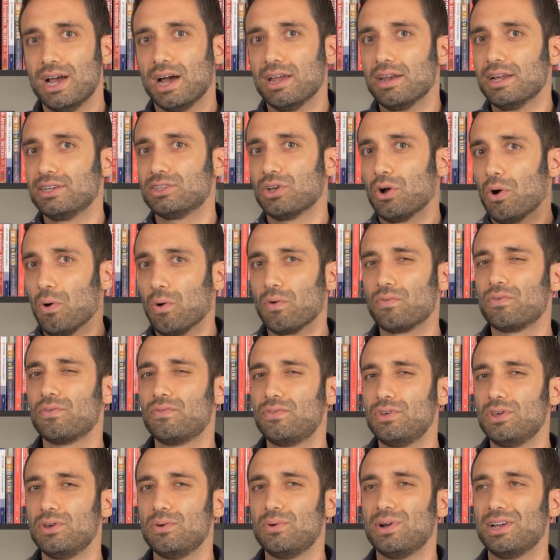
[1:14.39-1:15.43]
a nice
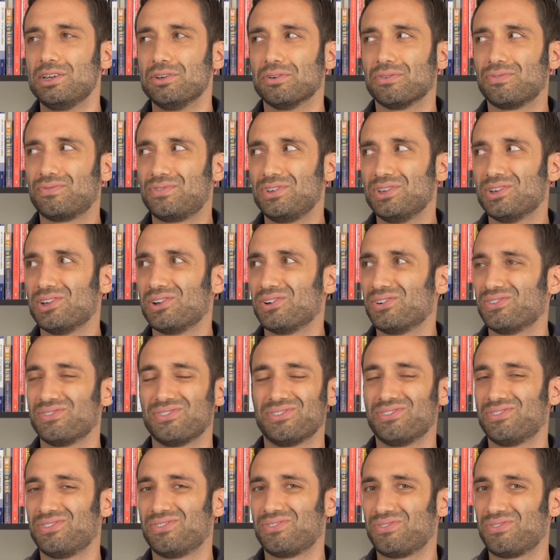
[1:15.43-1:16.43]
overview and you'll feel